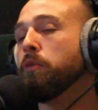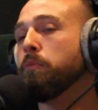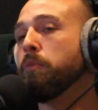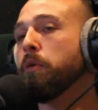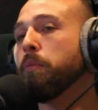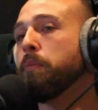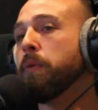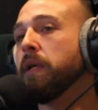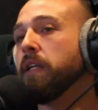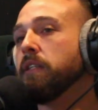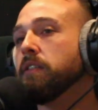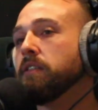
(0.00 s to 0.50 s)

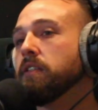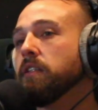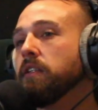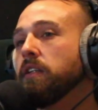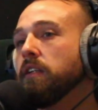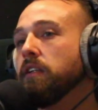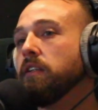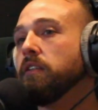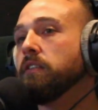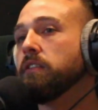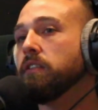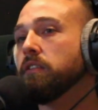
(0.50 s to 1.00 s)

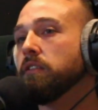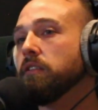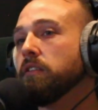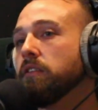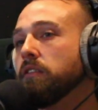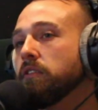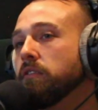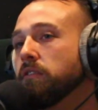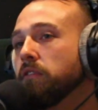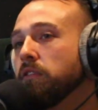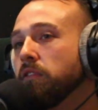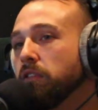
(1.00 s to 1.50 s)
propensity to
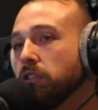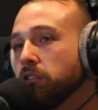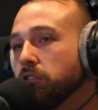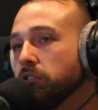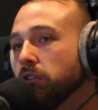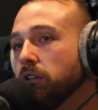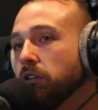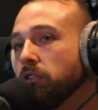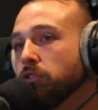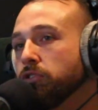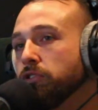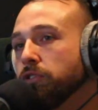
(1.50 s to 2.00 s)
the
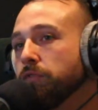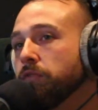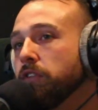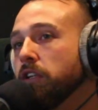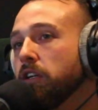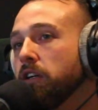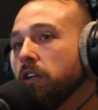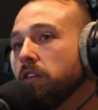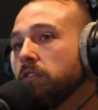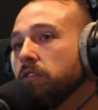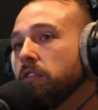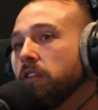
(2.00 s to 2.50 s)
struggles of
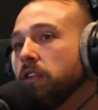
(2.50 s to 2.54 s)
life.